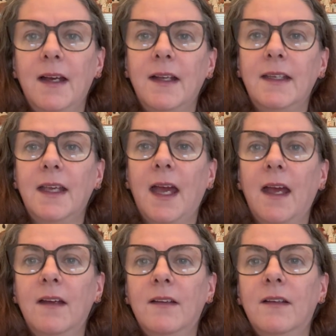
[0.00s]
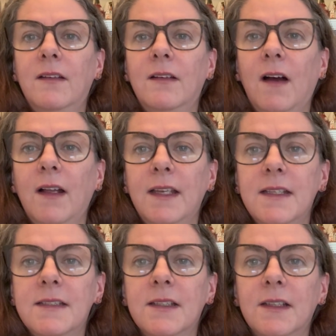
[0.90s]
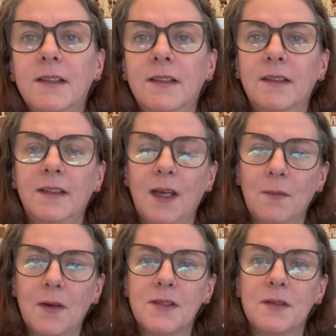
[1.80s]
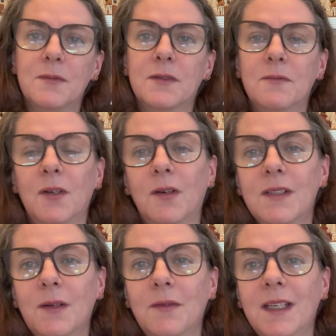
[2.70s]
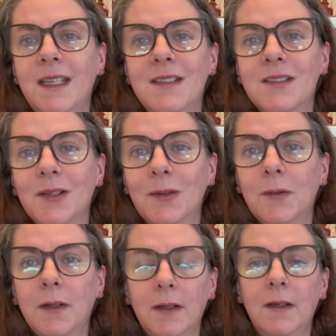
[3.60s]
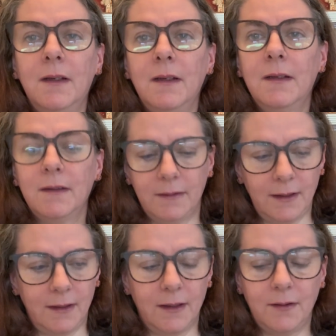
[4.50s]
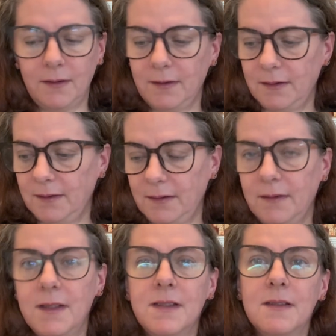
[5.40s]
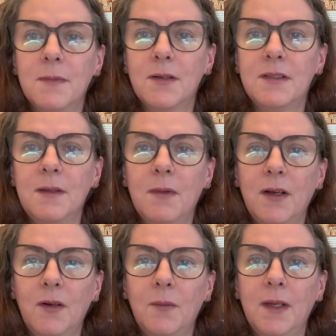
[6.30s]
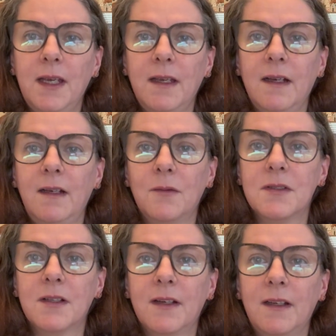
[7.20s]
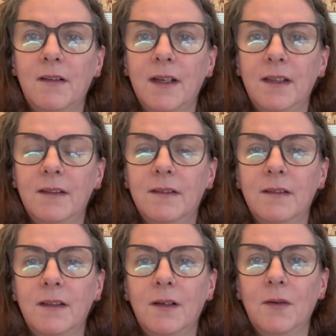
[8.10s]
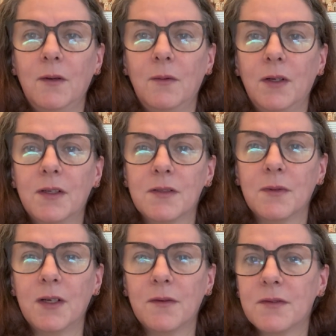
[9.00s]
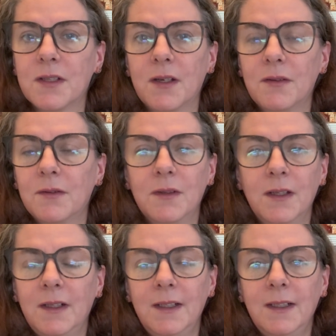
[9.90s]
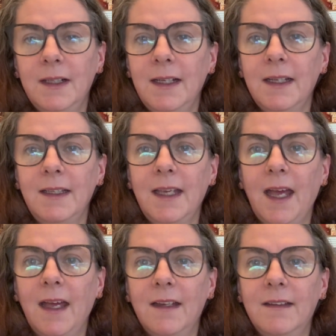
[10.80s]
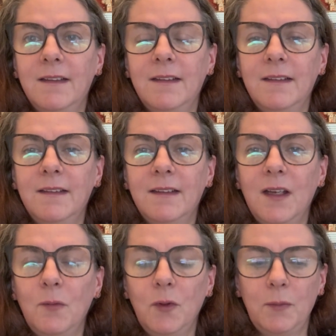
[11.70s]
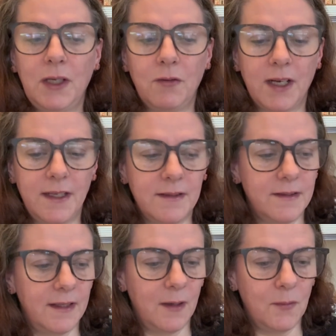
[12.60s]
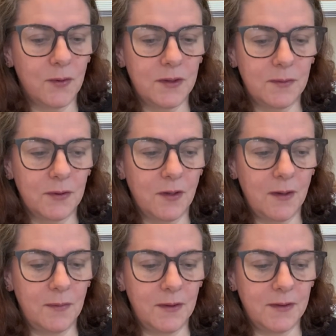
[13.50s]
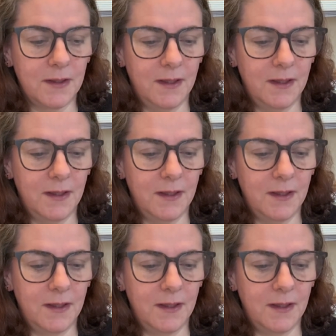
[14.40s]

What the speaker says: yeah, I need to get my well, I don't need to, you know, this is mostly my hobby, a little sideline, you know, I work as well, so yeah, it would be great to get more subscribers.